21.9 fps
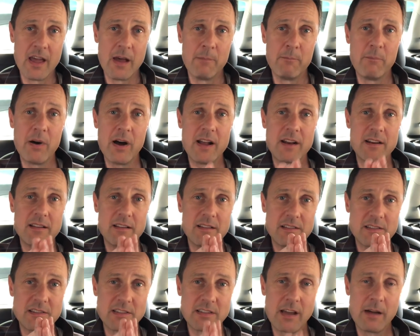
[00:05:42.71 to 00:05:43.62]
But
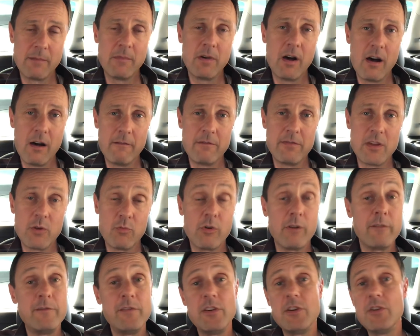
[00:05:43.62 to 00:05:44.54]
some of the
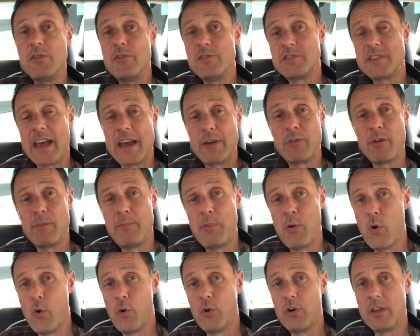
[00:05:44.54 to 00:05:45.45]
reviews had
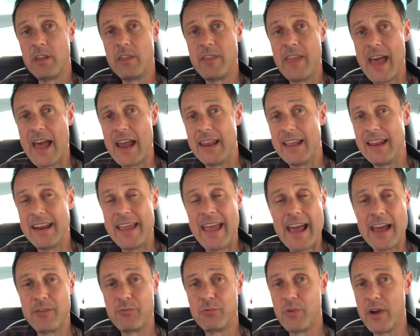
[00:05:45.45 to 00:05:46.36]
reported that it
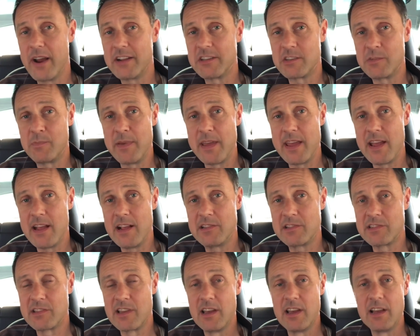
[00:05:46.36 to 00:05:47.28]
had write
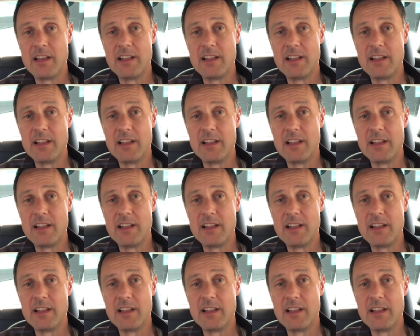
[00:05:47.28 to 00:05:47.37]
speeds